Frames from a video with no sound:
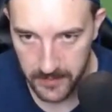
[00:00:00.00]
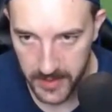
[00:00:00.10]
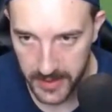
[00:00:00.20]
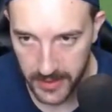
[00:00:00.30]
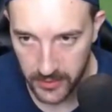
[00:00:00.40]

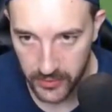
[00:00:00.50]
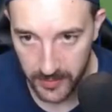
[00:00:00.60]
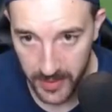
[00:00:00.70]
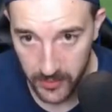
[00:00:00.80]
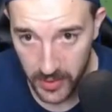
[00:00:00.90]
Getting good
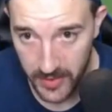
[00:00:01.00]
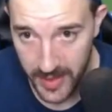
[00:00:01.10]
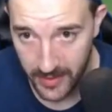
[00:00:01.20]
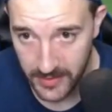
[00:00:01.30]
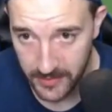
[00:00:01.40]
dribbling. We'll go
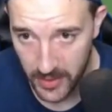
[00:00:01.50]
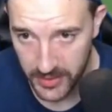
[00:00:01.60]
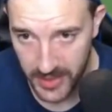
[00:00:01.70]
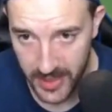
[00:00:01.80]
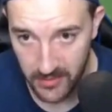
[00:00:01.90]
there into
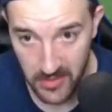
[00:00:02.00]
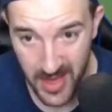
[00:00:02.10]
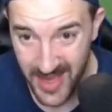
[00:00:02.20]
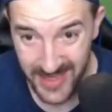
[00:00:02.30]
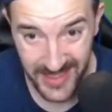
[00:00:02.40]
Martial.
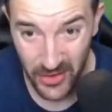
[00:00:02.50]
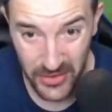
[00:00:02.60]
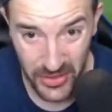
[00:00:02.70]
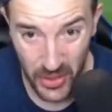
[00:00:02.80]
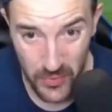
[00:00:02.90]
See, I
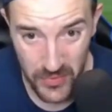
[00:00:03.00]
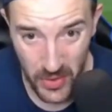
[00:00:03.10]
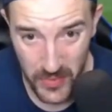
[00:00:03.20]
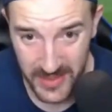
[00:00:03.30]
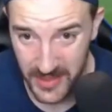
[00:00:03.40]
just don't
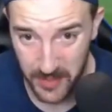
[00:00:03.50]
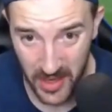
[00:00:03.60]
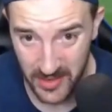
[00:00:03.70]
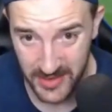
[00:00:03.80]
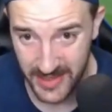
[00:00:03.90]
notice his
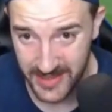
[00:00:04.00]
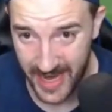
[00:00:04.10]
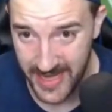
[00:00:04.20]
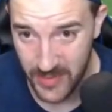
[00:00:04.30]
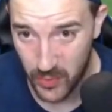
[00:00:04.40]
passing is
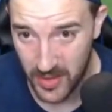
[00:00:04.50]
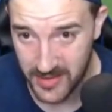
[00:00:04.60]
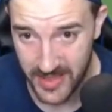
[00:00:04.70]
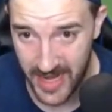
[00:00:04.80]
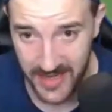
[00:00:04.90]
any worse
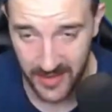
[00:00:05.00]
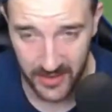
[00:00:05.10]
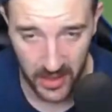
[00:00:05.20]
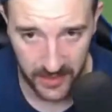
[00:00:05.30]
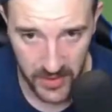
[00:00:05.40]
than any other
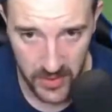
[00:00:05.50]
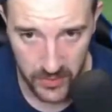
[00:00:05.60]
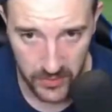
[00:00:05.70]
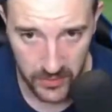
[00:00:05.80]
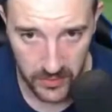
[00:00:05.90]
card I've
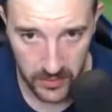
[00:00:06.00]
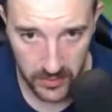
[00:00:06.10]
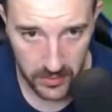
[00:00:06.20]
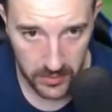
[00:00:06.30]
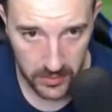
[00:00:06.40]
used.
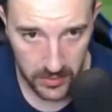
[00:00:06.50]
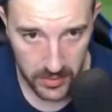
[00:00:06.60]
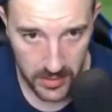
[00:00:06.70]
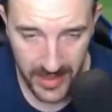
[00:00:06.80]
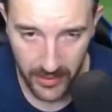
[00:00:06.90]

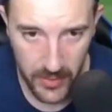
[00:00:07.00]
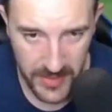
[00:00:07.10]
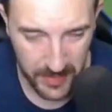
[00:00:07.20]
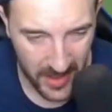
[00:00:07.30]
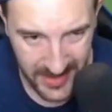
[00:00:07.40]
Now, I know his
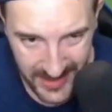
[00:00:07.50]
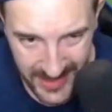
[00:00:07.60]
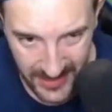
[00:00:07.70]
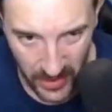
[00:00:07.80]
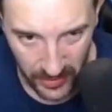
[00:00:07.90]
passing
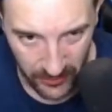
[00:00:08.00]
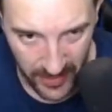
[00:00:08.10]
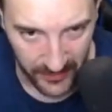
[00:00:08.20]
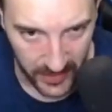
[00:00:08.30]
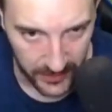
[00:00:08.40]
stats aren't
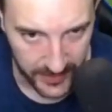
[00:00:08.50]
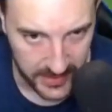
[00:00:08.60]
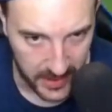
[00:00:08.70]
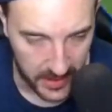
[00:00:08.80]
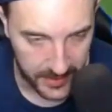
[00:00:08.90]
horrific on this
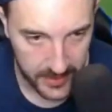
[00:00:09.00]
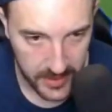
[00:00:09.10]
card,